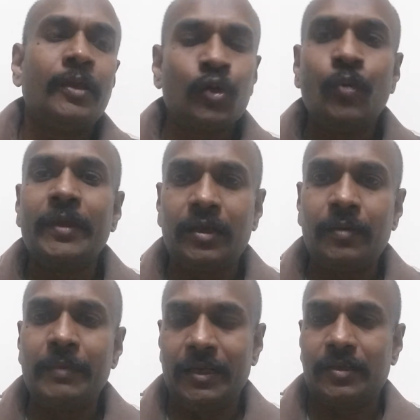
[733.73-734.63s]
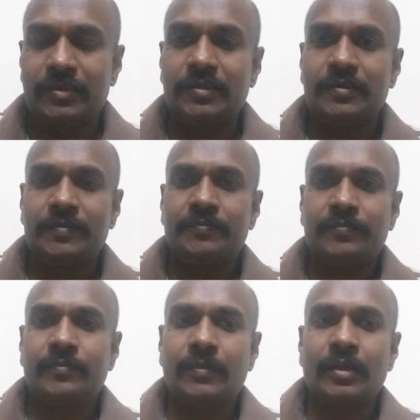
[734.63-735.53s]
cubic meters
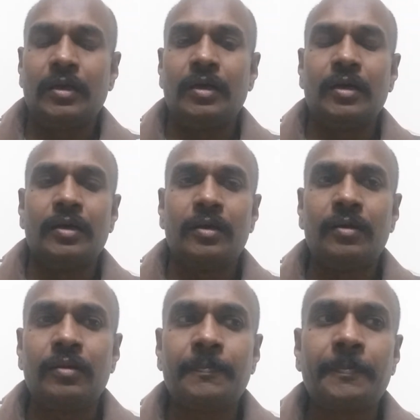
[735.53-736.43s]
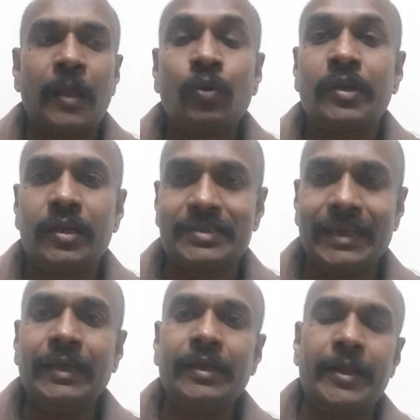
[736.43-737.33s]
out in a
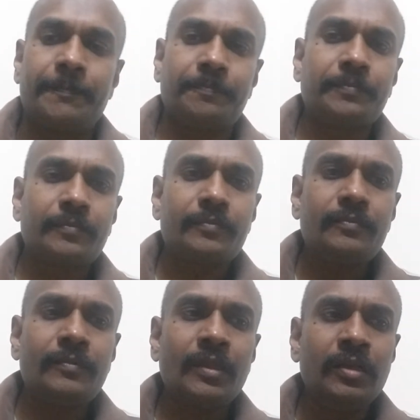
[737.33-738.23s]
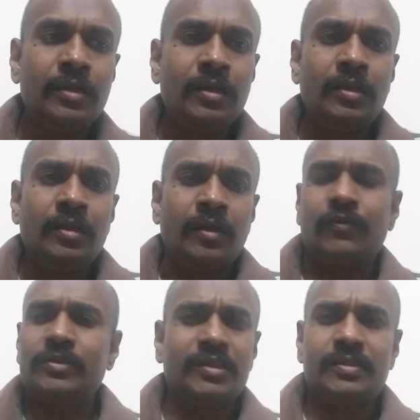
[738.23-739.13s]
single day. Of
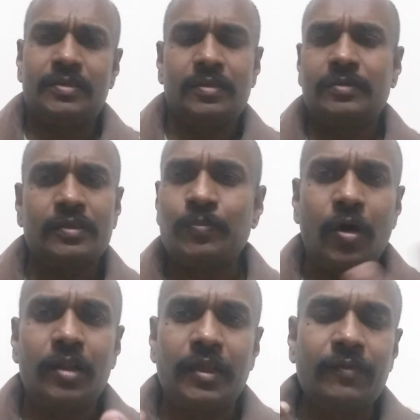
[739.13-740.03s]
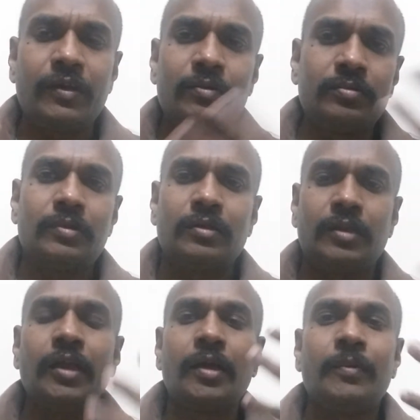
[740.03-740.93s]
course, it's a small thing when you
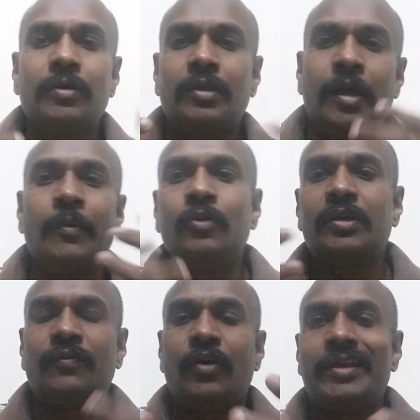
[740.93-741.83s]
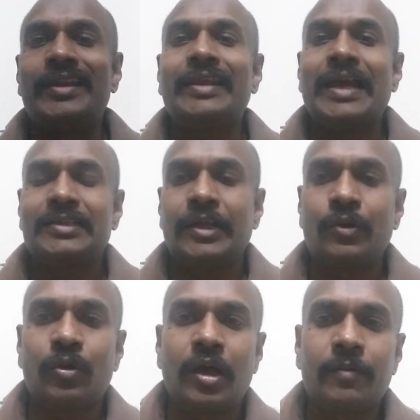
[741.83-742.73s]
think about the amount of oil and gas,
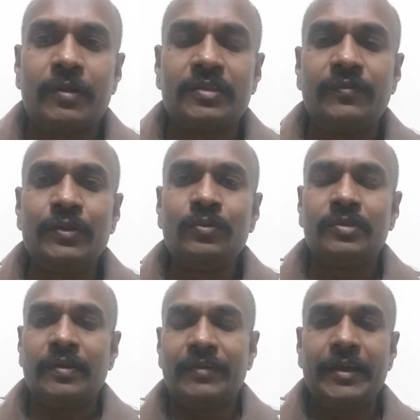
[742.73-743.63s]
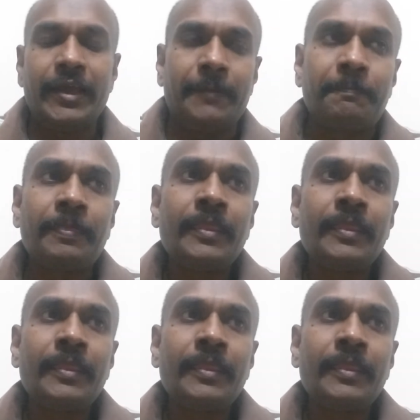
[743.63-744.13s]
hydrocarbons we use every day.